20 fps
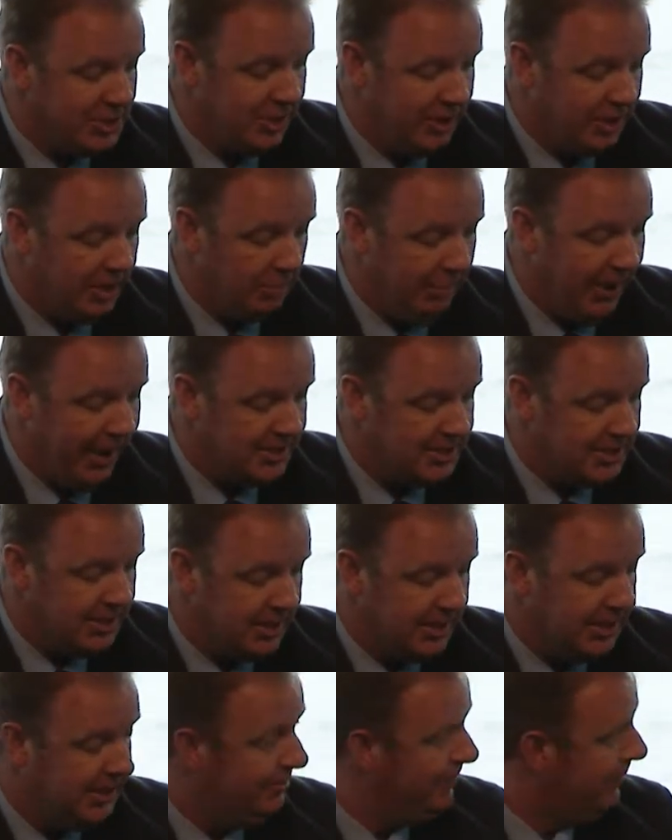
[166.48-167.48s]
in the
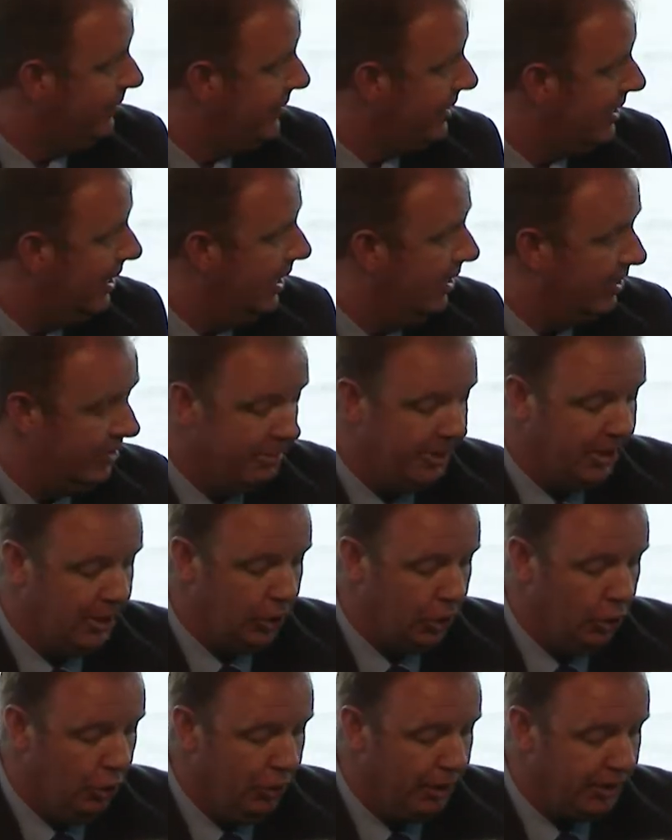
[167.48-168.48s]
capacity that have been
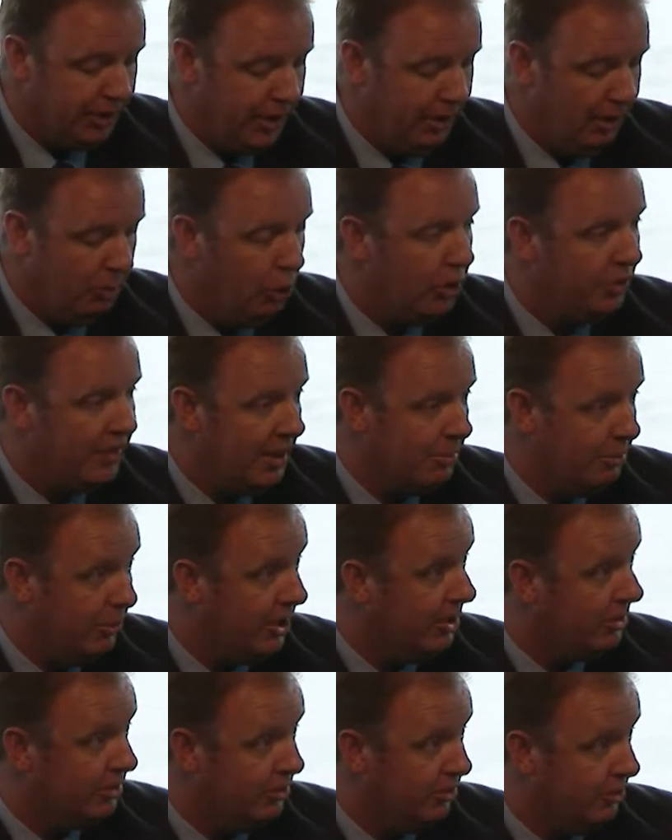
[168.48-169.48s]
occurring there and what that
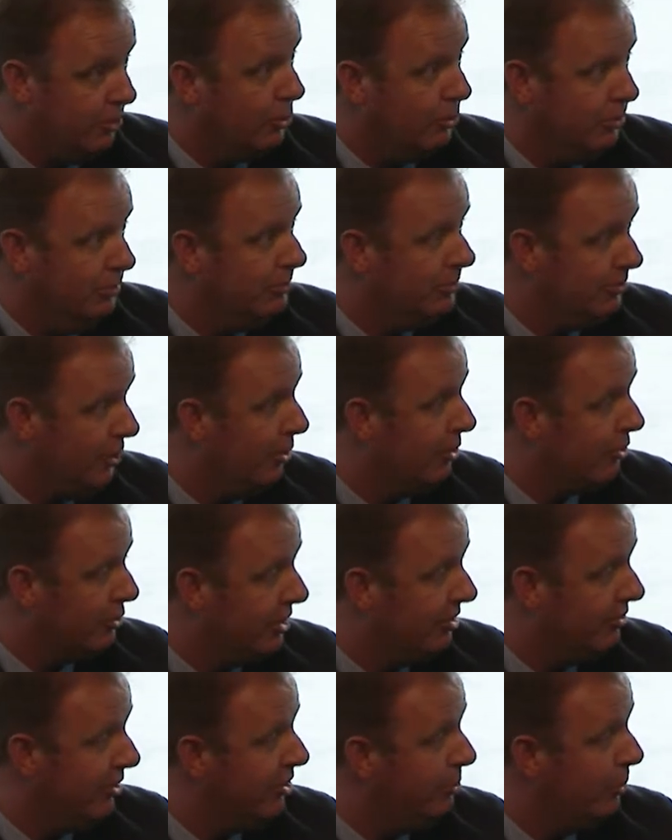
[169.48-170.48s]
means for forestry
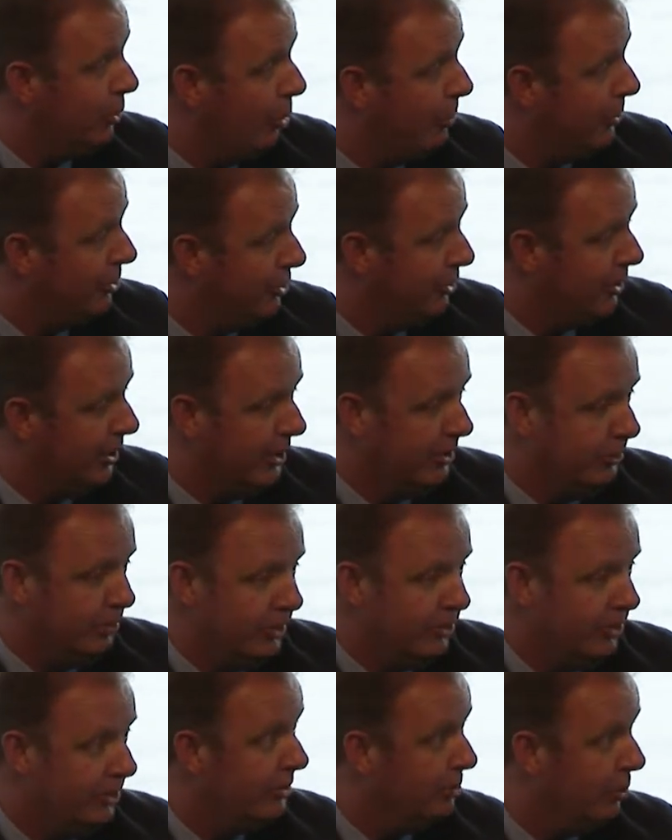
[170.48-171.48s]
investment opportunities,
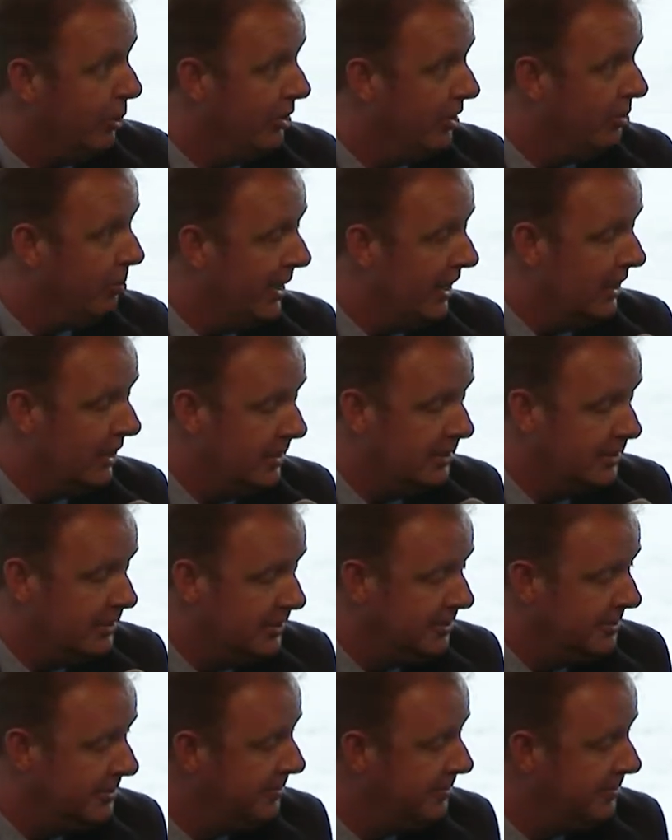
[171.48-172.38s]
which is what this panel is.